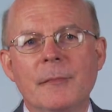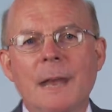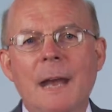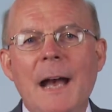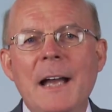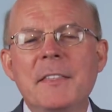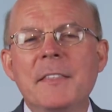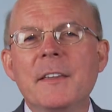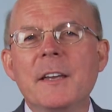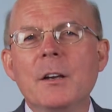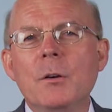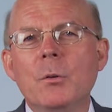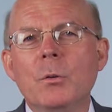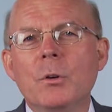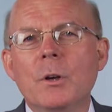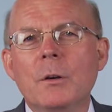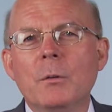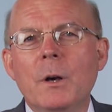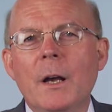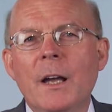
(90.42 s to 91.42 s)
I think
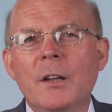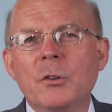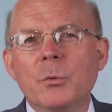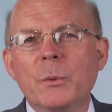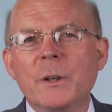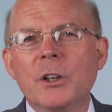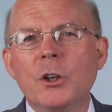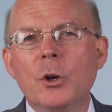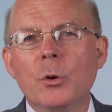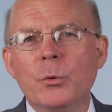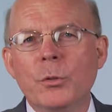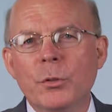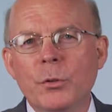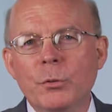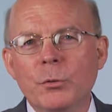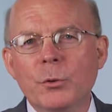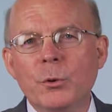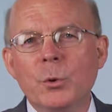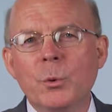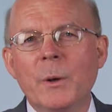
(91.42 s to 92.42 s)
as we go
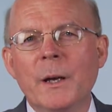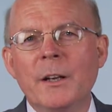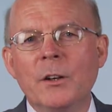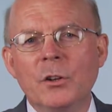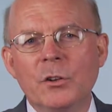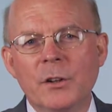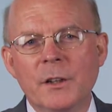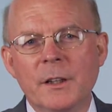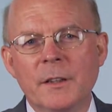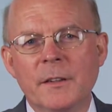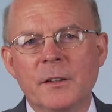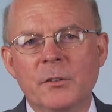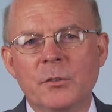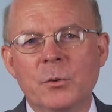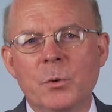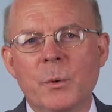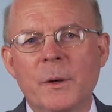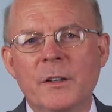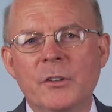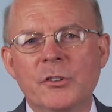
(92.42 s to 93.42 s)
through and look at this
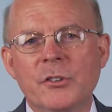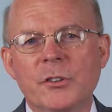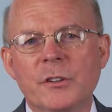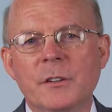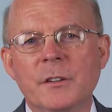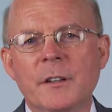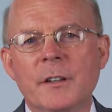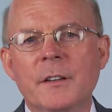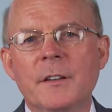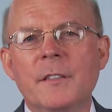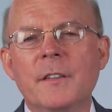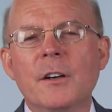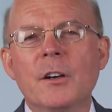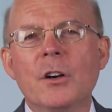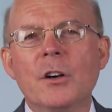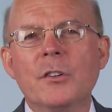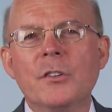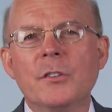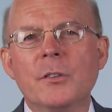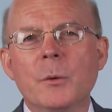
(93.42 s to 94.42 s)
question,
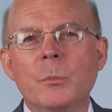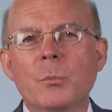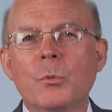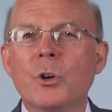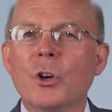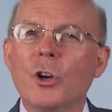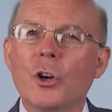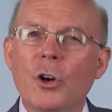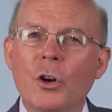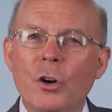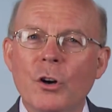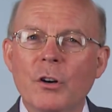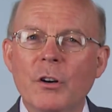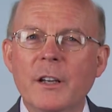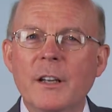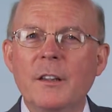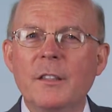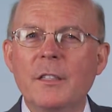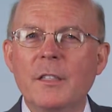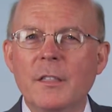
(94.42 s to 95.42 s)
there are some
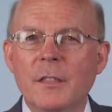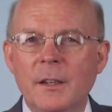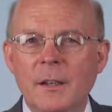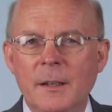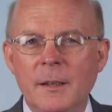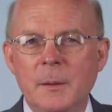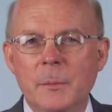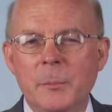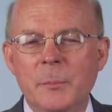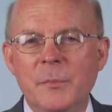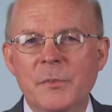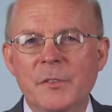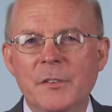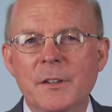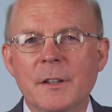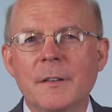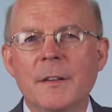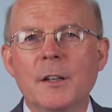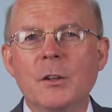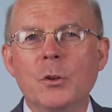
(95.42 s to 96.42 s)
recurring themes
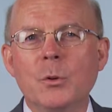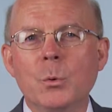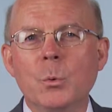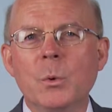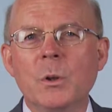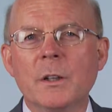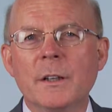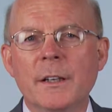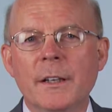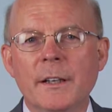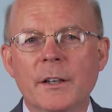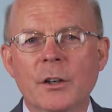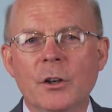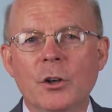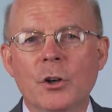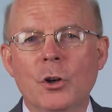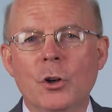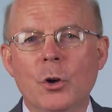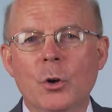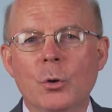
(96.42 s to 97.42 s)
that you will
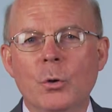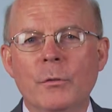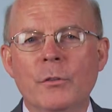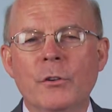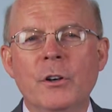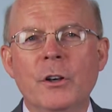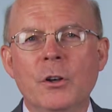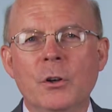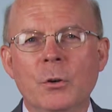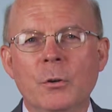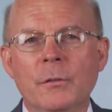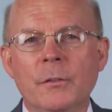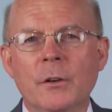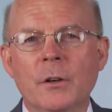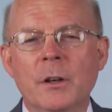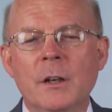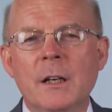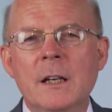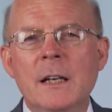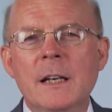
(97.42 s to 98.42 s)
hear over and
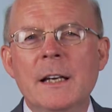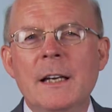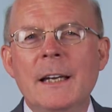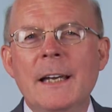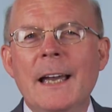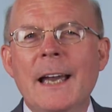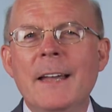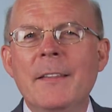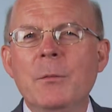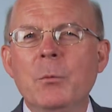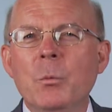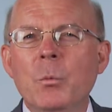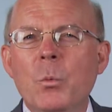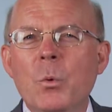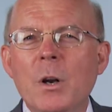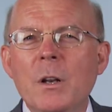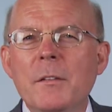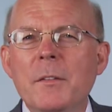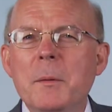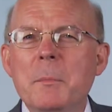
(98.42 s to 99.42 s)
over. And
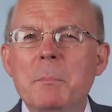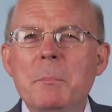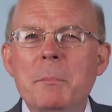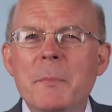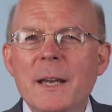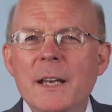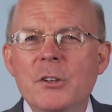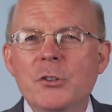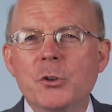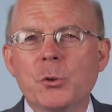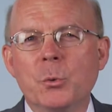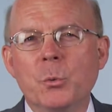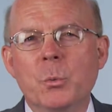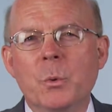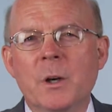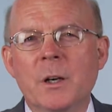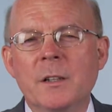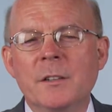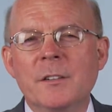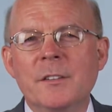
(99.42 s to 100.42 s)
one of the major
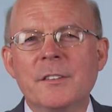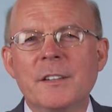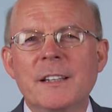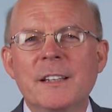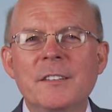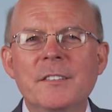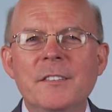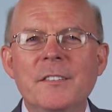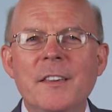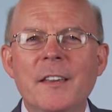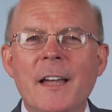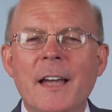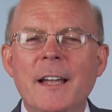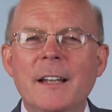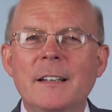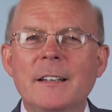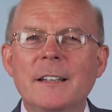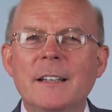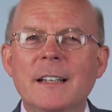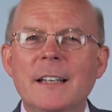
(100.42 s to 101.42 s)
ones is
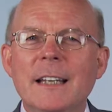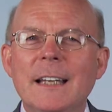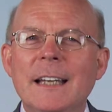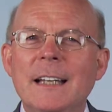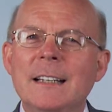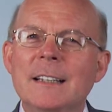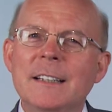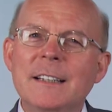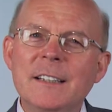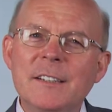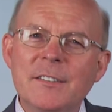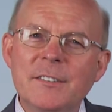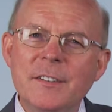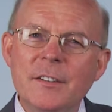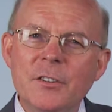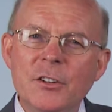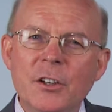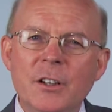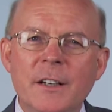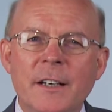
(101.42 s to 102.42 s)
that, at least
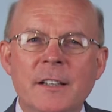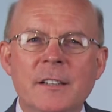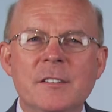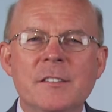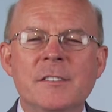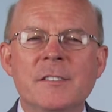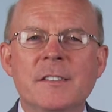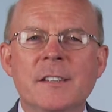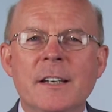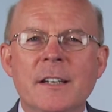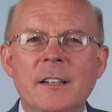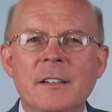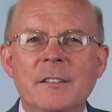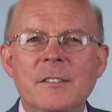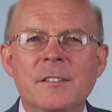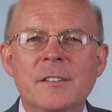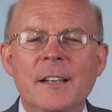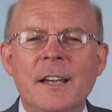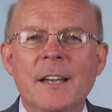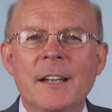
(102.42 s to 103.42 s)
in the United
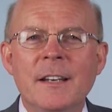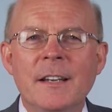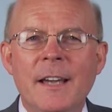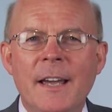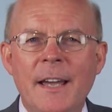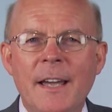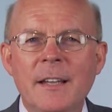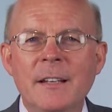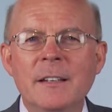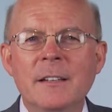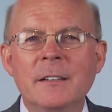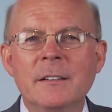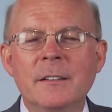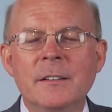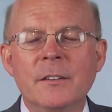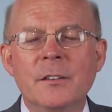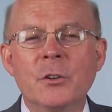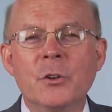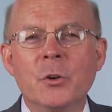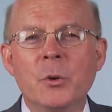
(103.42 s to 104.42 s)
States and
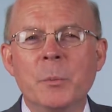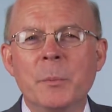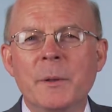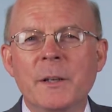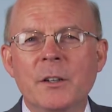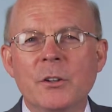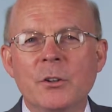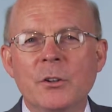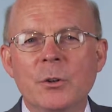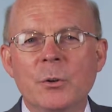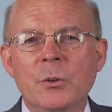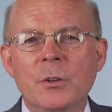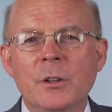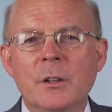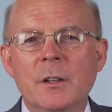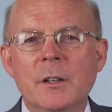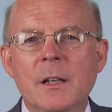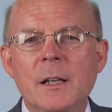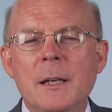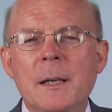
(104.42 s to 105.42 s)
in the European
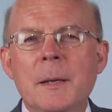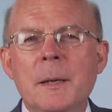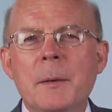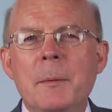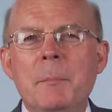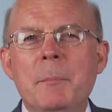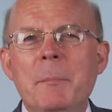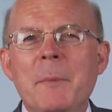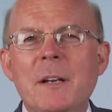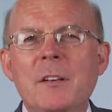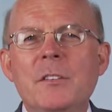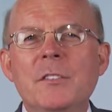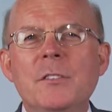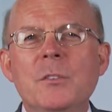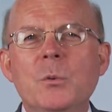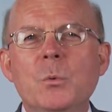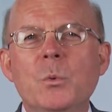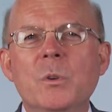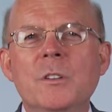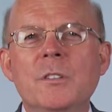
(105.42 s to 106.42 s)
Union,
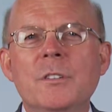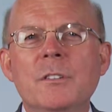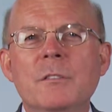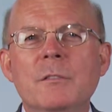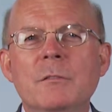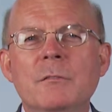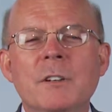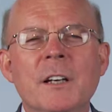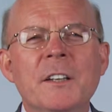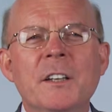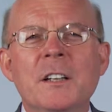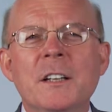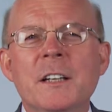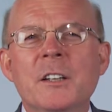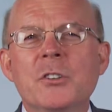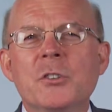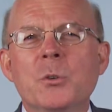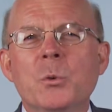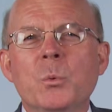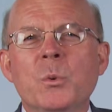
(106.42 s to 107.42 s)

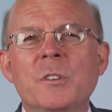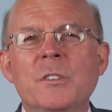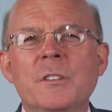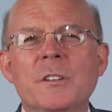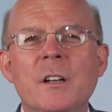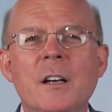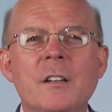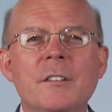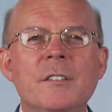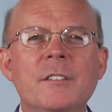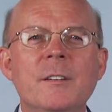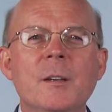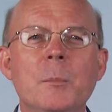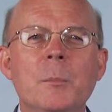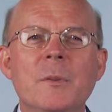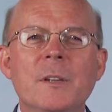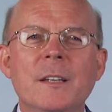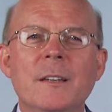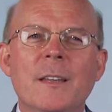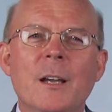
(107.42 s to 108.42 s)
regulation was not
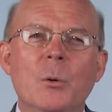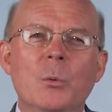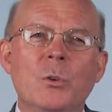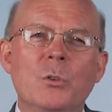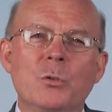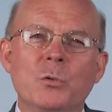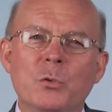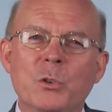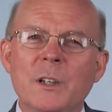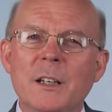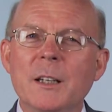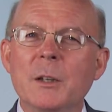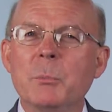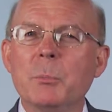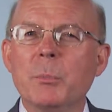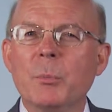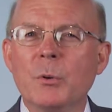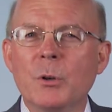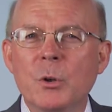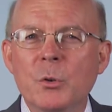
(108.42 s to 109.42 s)
something that was really
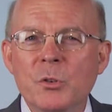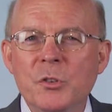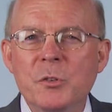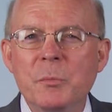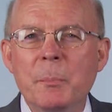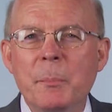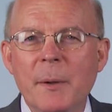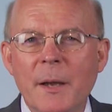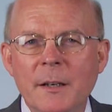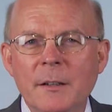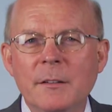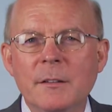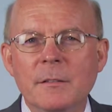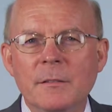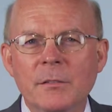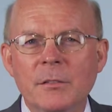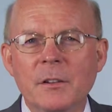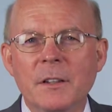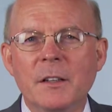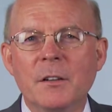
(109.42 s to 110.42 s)

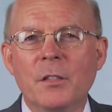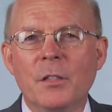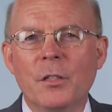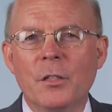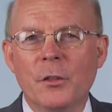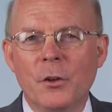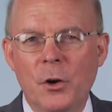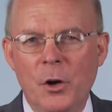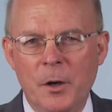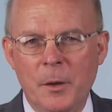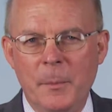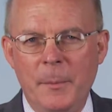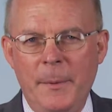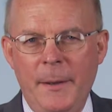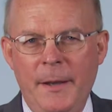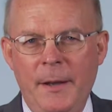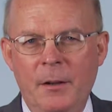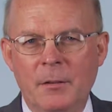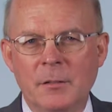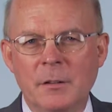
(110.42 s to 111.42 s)
prospectively thought
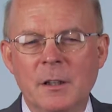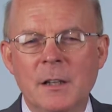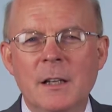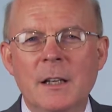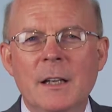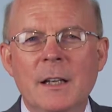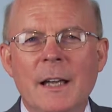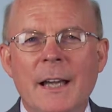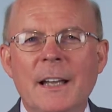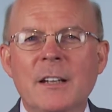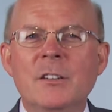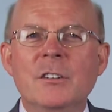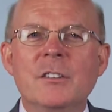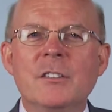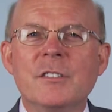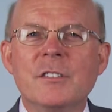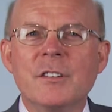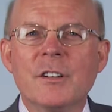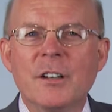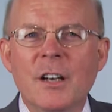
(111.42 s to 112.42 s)
about and
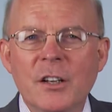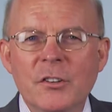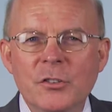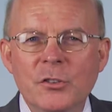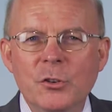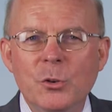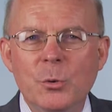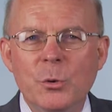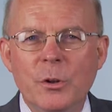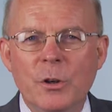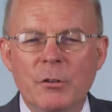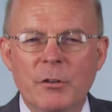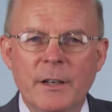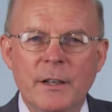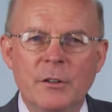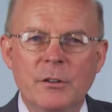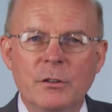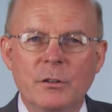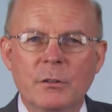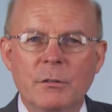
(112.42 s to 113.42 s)
discussed to a
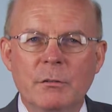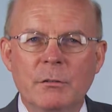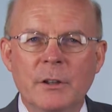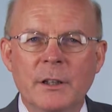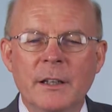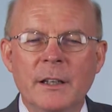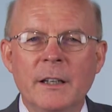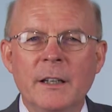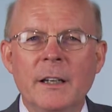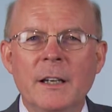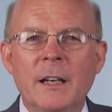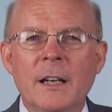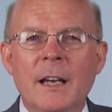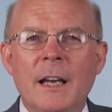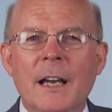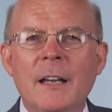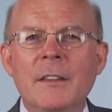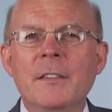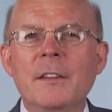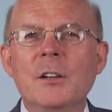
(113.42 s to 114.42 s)
great degree
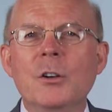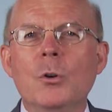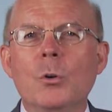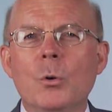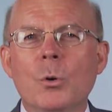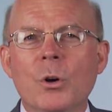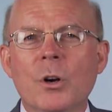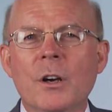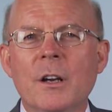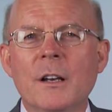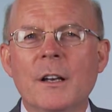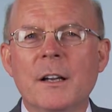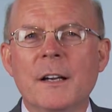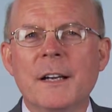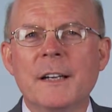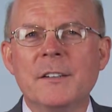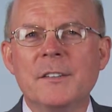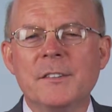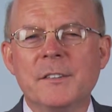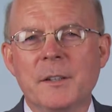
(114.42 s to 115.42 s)
and then
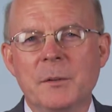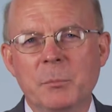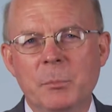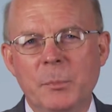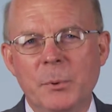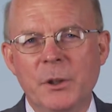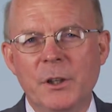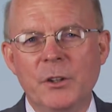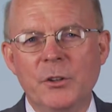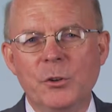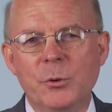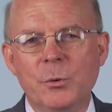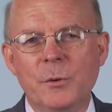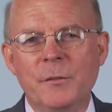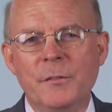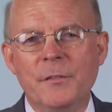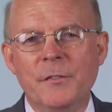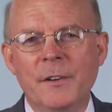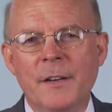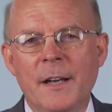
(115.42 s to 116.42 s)
organized and put into
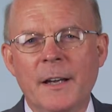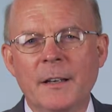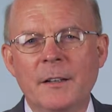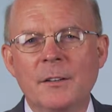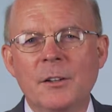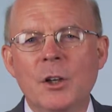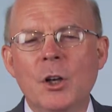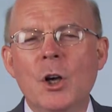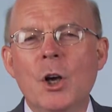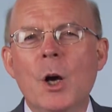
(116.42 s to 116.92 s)
effect.